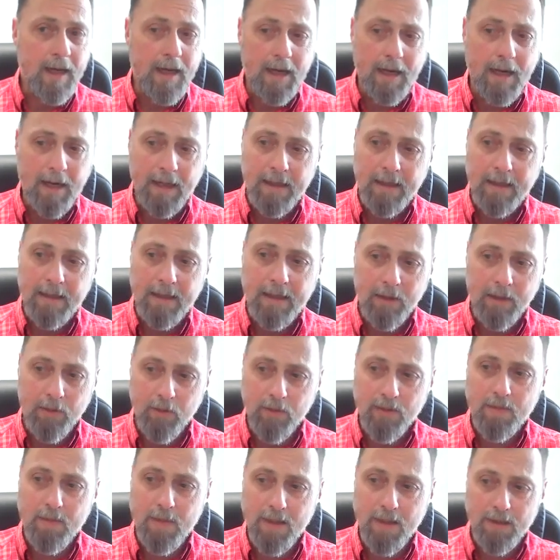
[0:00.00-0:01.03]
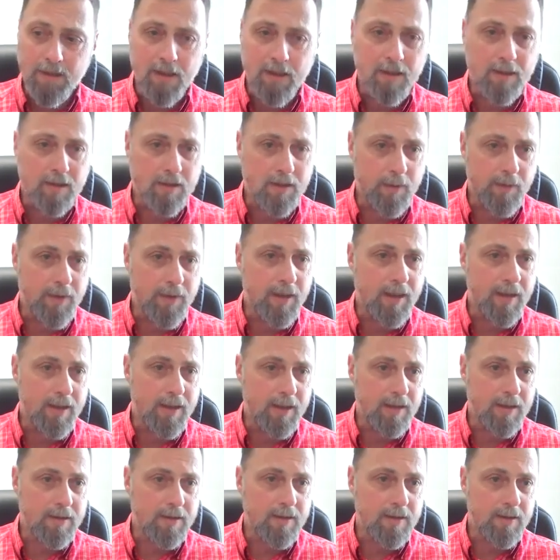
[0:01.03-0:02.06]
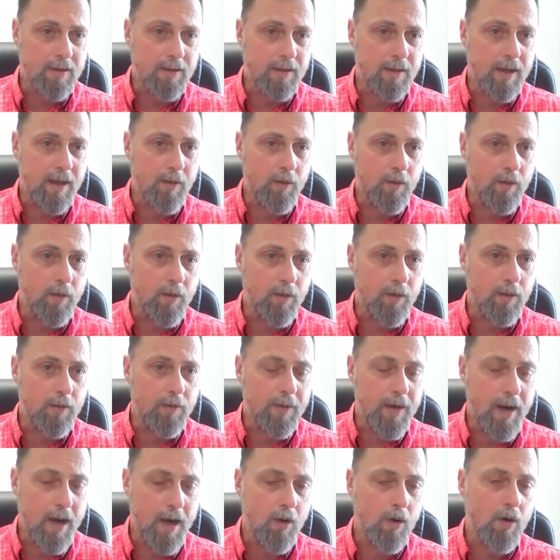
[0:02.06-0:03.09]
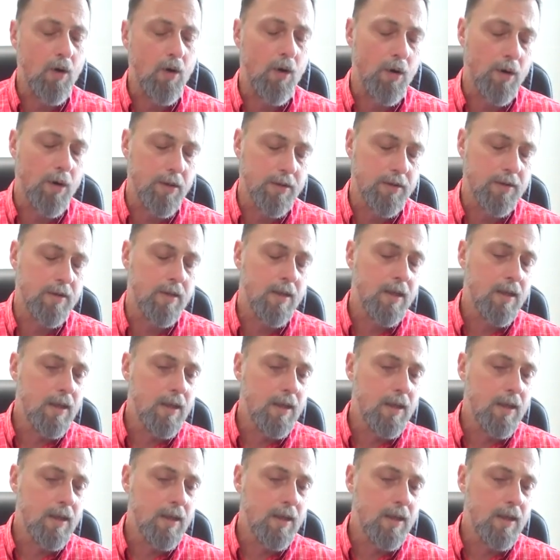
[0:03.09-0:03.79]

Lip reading: and it was missing some things that will now cause,